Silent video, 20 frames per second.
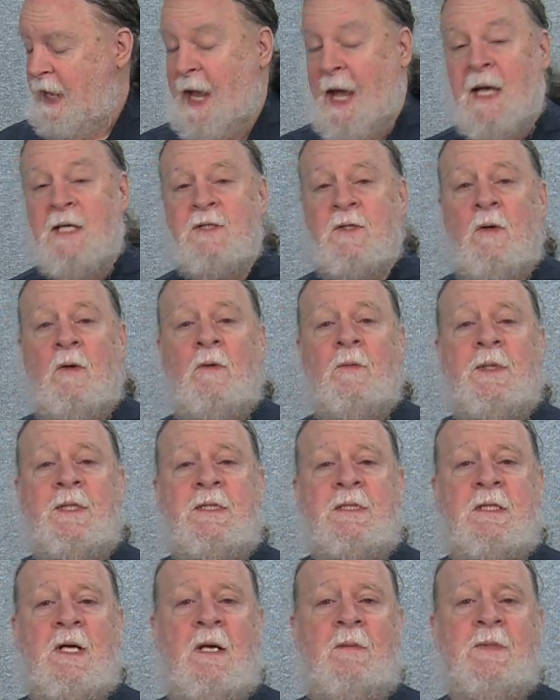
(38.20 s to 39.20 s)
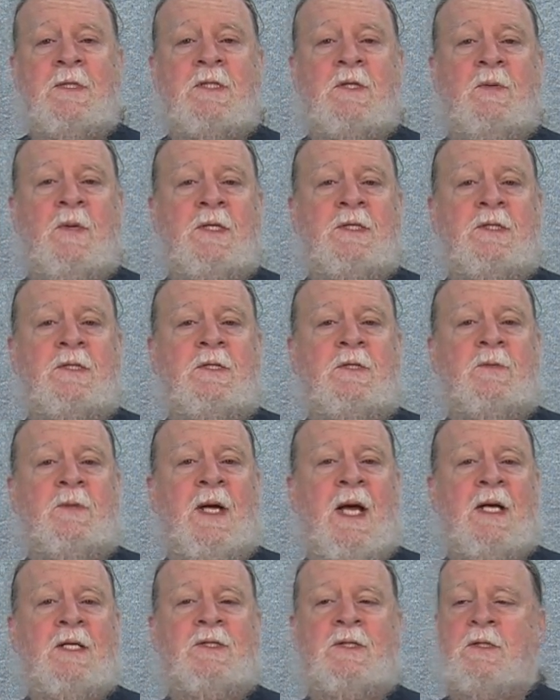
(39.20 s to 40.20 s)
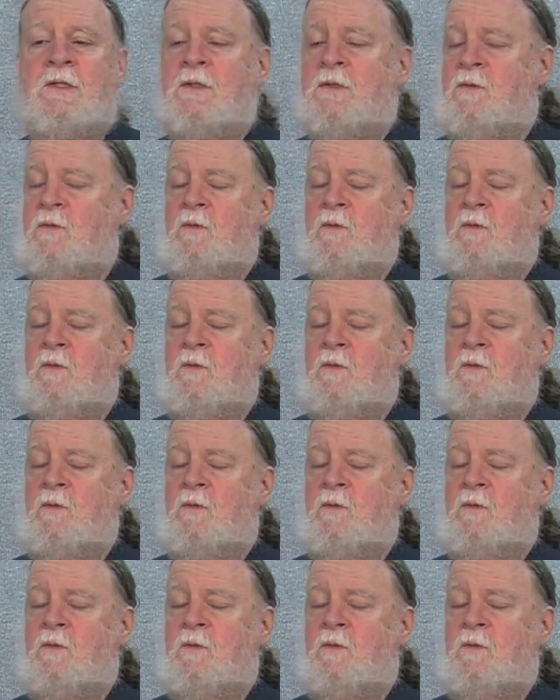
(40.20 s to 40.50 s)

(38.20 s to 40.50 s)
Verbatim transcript: As always, comments, questions, reactions,